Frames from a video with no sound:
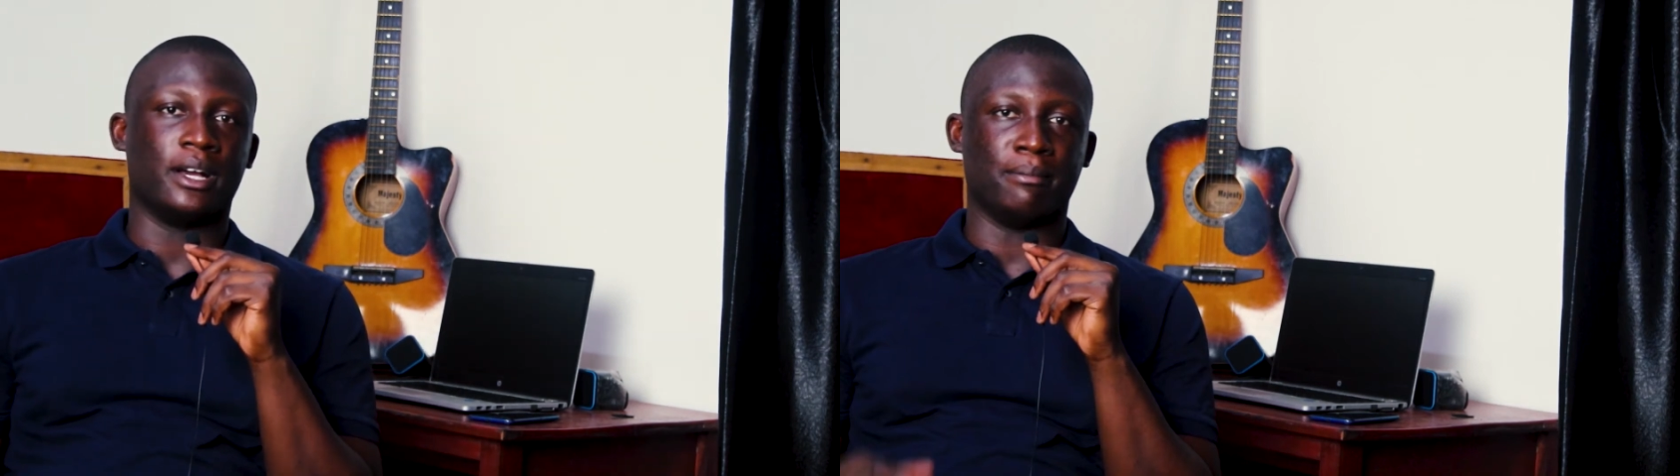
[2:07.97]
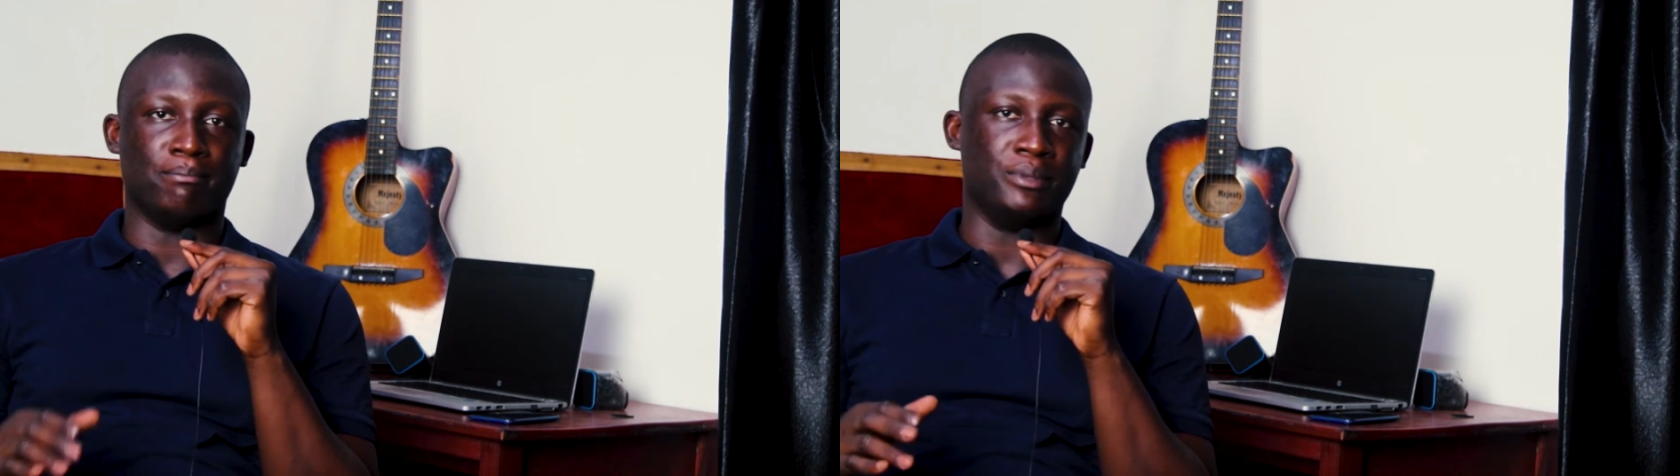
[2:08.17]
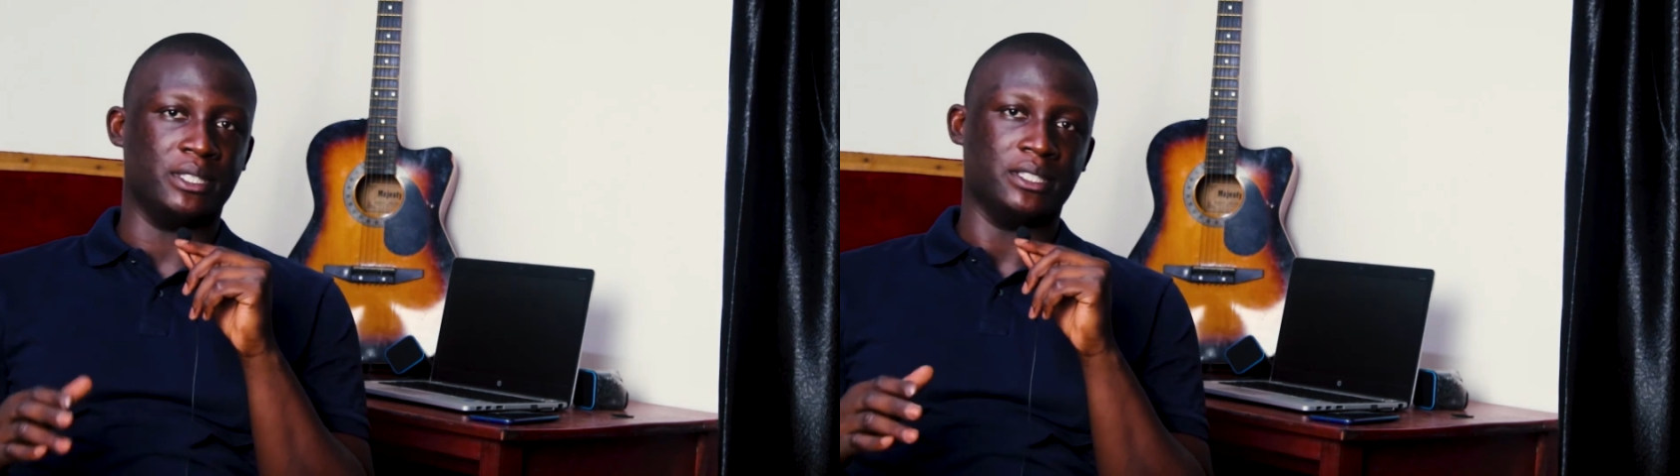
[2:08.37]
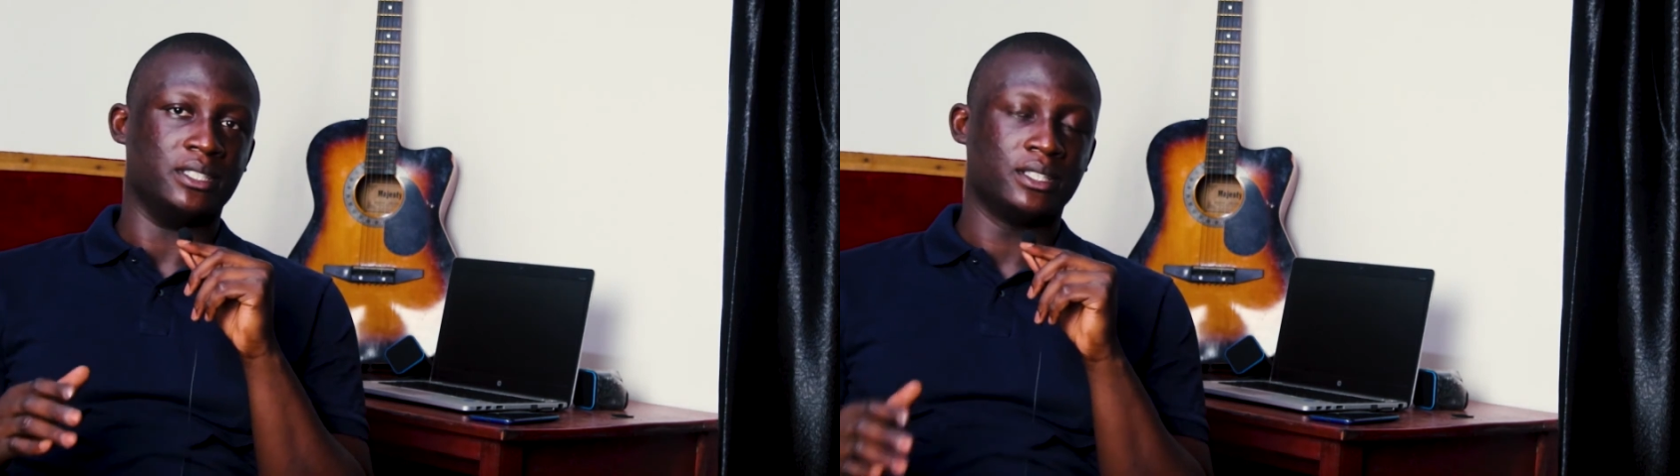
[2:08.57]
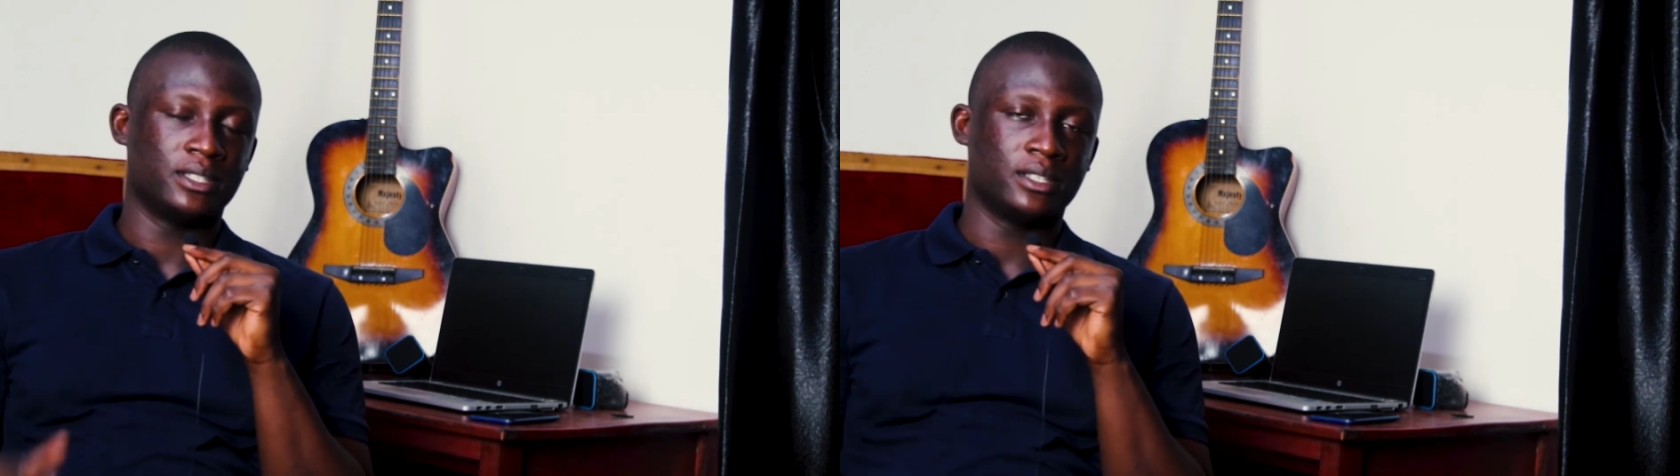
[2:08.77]
are big,
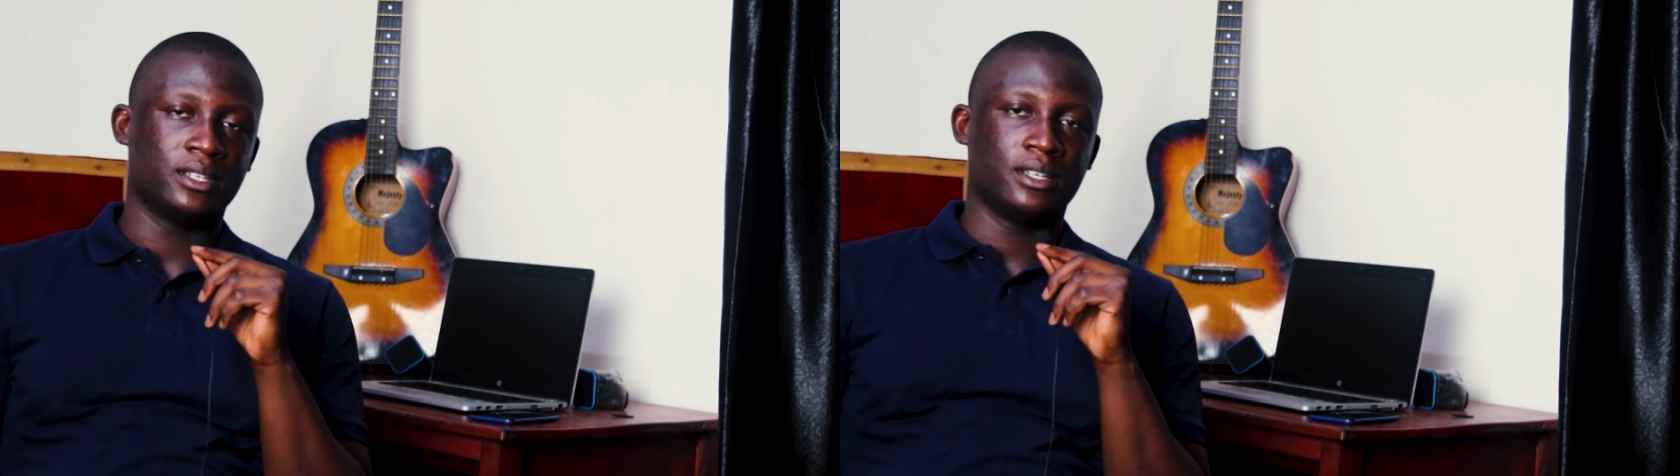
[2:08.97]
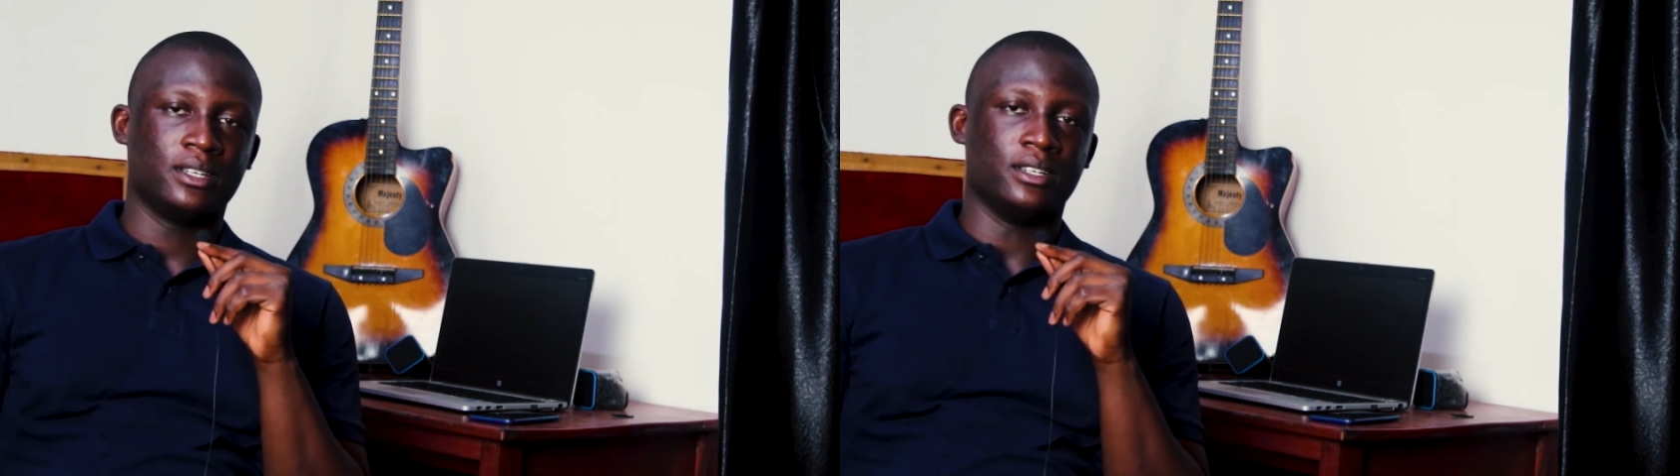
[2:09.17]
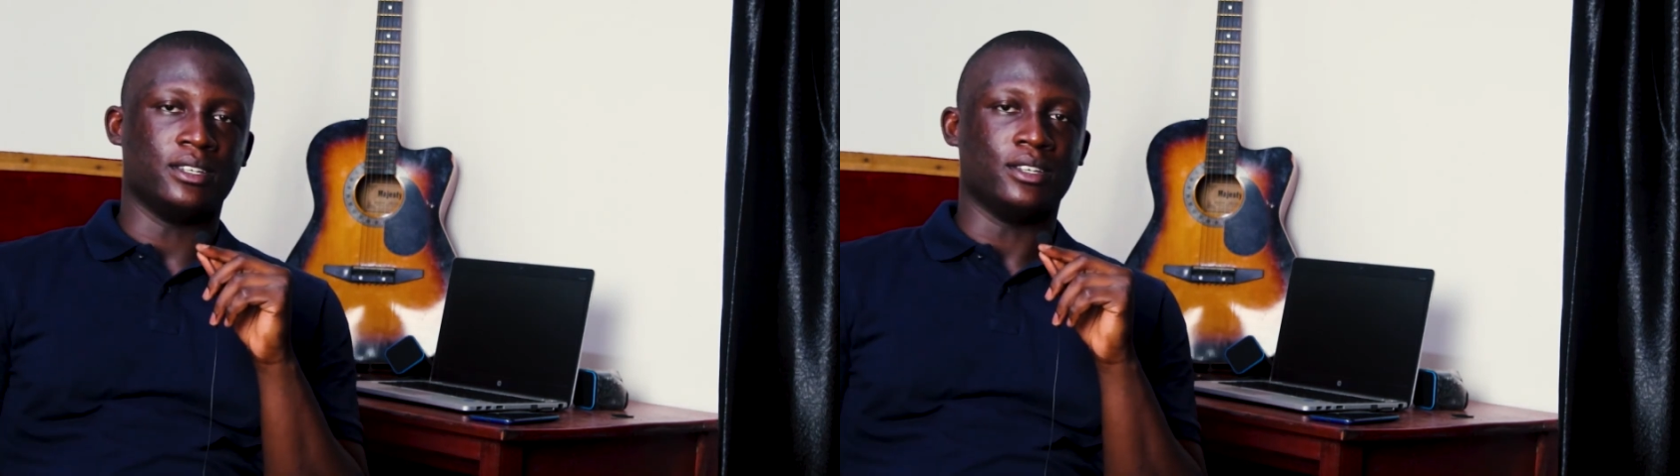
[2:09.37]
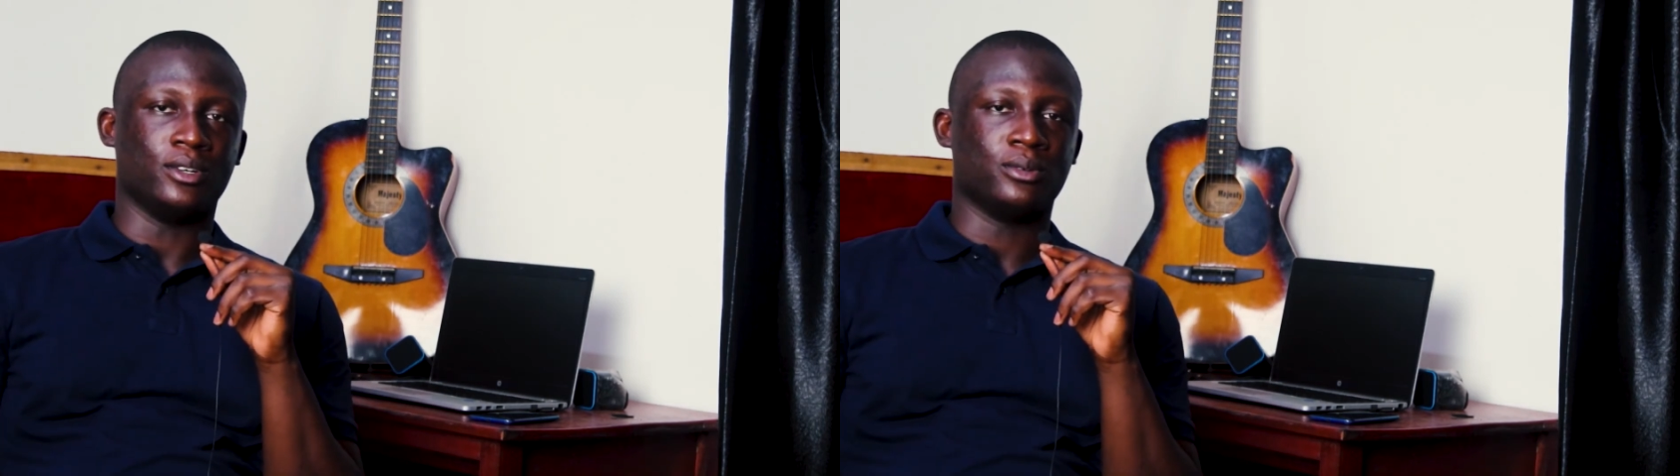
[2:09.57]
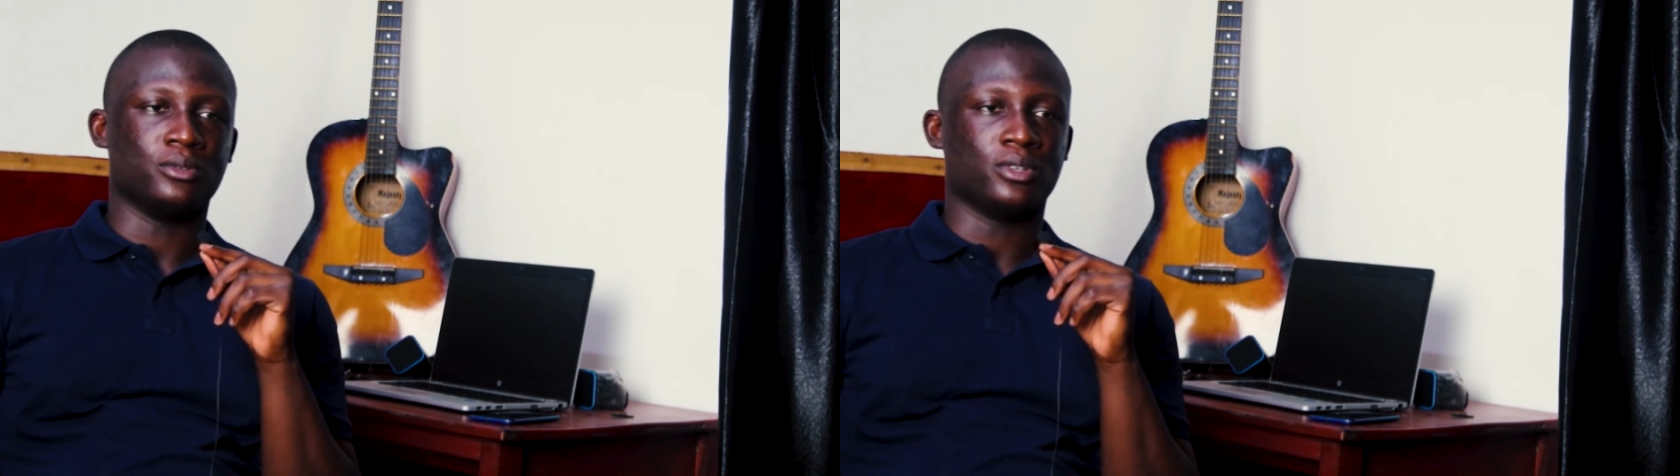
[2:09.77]
you
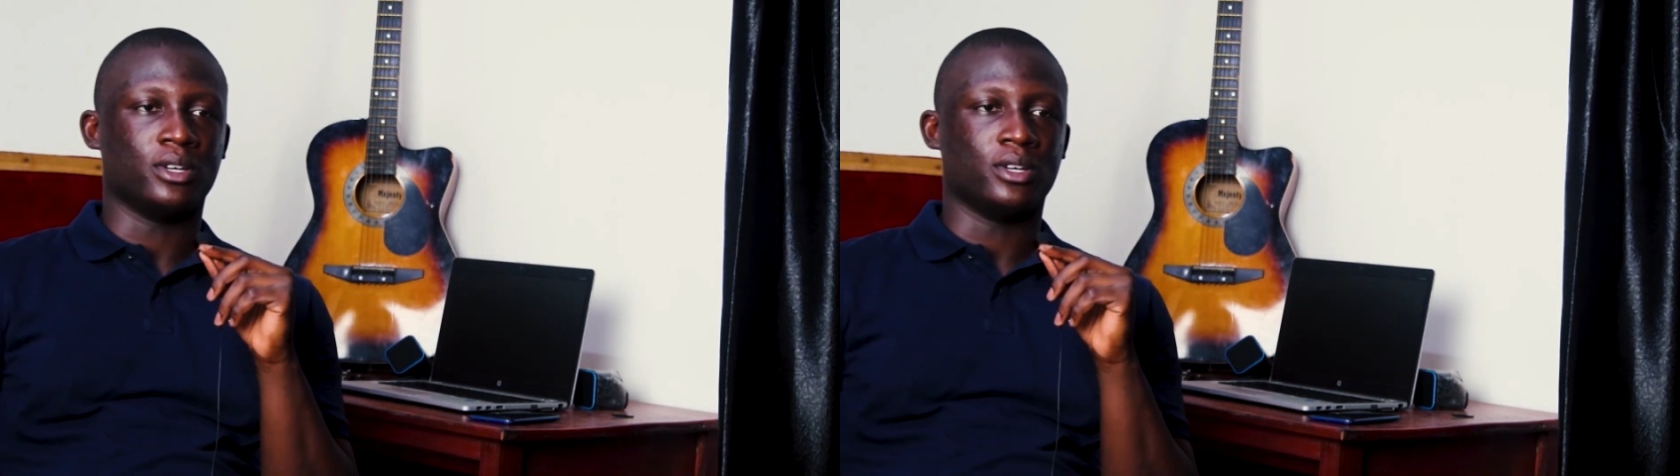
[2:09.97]
know,